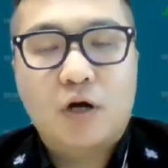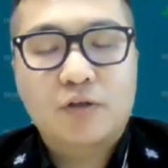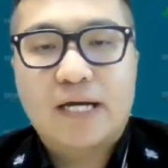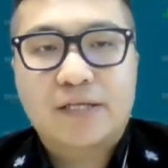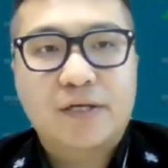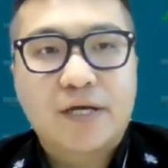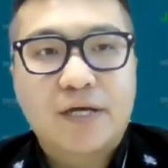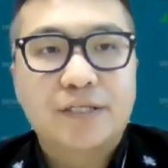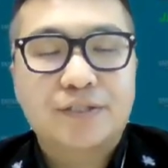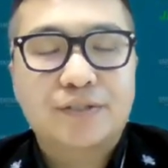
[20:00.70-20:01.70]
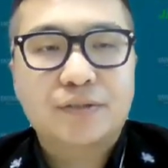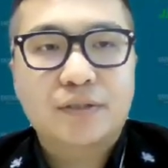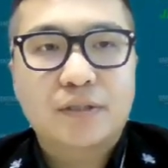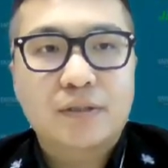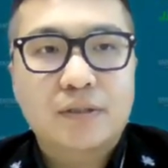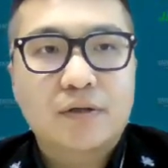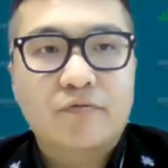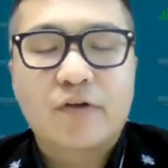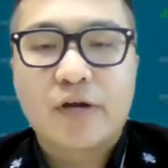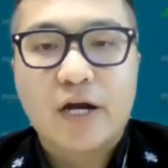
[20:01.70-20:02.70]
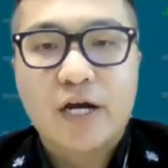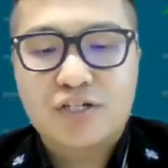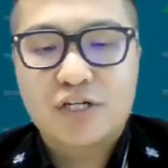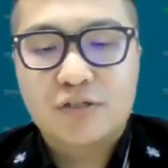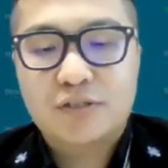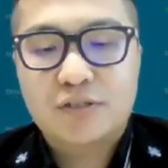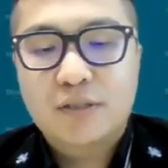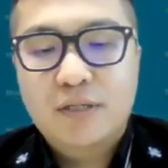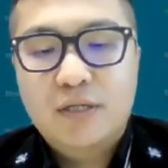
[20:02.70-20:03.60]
product is very urgent.